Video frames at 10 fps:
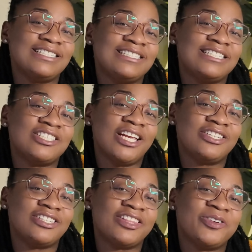It's the
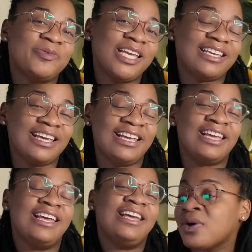changes that they're making.
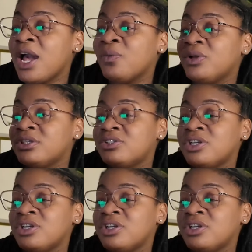I will